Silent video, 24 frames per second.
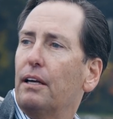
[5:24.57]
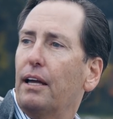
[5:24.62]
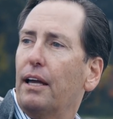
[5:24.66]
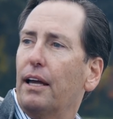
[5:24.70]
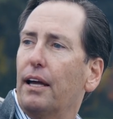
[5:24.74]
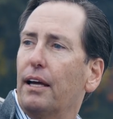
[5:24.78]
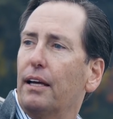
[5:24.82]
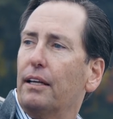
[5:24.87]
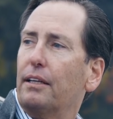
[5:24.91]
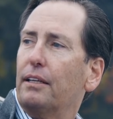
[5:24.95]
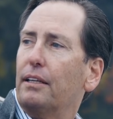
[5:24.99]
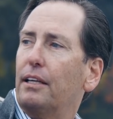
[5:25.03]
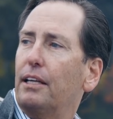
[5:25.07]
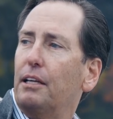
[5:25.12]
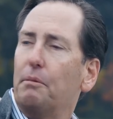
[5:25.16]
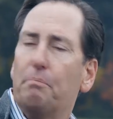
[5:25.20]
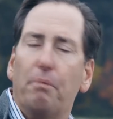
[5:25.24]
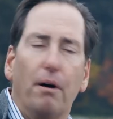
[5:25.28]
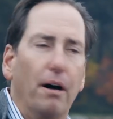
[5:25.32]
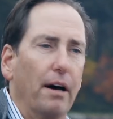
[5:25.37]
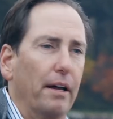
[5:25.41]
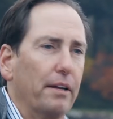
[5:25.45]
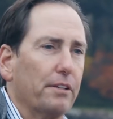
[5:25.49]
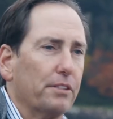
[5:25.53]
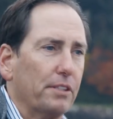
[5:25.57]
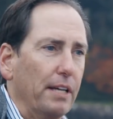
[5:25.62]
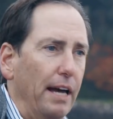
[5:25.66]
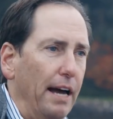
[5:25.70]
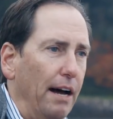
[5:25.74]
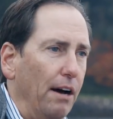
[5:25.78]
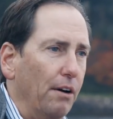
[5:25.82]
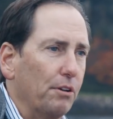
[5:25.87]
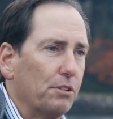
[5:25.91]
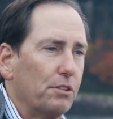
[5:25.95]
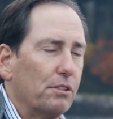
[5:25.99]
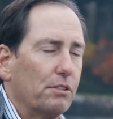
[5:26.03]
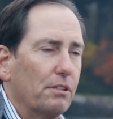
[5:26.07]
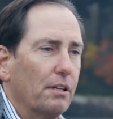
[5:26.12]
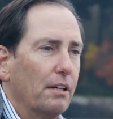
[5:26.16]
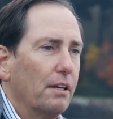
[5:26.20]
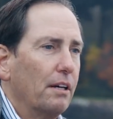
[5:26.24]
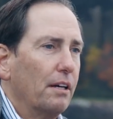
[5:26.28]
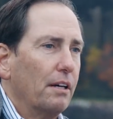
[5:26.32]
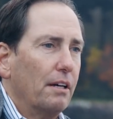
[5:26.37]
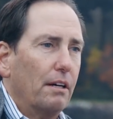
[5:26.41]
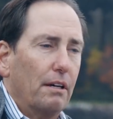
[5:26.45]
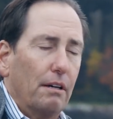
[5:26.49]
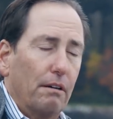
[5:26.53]
and he bought his house
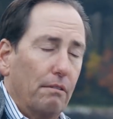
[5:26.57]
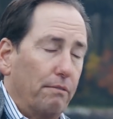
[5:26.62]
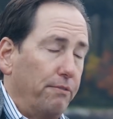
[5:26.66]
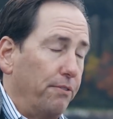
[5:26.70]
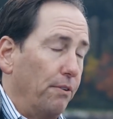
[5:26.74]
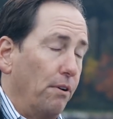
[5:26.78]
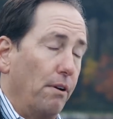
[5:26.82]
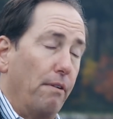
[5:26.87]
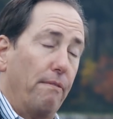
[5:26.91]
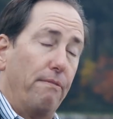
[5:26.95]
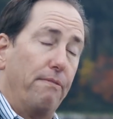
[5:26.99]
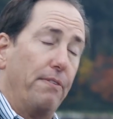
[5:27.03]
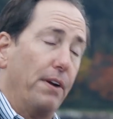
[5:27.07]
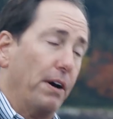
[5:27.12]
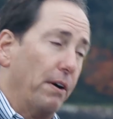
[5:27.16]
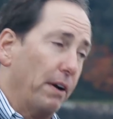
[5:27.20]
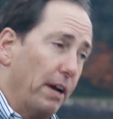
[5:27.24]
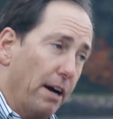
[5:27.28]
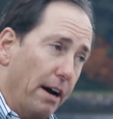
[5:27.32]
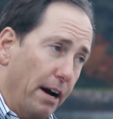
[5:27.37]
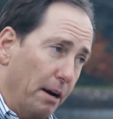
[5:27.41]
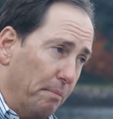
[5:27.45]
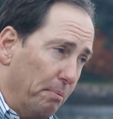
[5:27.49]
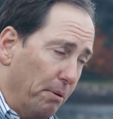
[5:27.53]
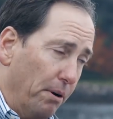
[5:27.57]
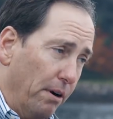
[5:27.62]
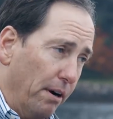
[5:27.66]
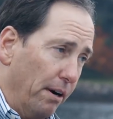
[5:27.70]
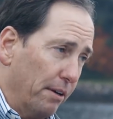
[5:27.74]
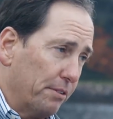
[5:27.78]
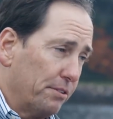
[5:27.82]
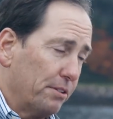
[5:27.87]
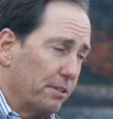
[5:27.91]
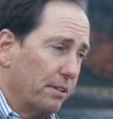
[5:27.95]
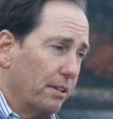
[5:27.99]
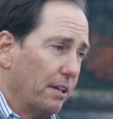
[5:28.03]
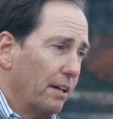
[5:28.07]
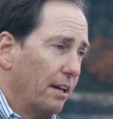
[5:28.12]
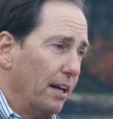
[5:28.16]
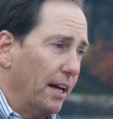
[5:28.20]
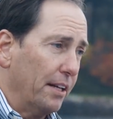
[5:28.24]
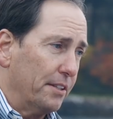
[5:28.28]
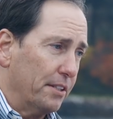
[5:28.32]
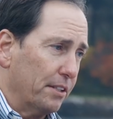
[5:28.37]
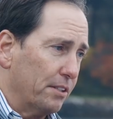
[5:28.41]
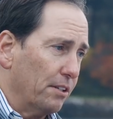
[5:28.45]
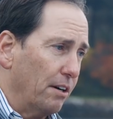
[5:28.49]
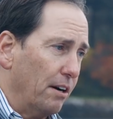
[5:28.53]
for a very high price
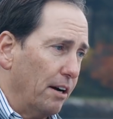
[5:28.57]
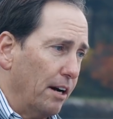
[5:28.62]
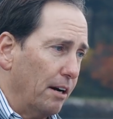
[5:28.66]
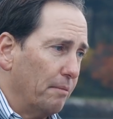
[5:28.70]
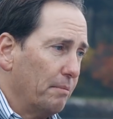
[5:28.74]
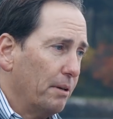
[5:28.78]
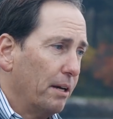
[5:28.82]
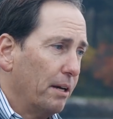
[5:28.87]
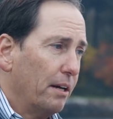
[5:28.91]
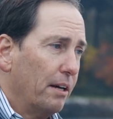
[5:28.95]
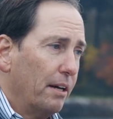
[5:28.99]
at the time.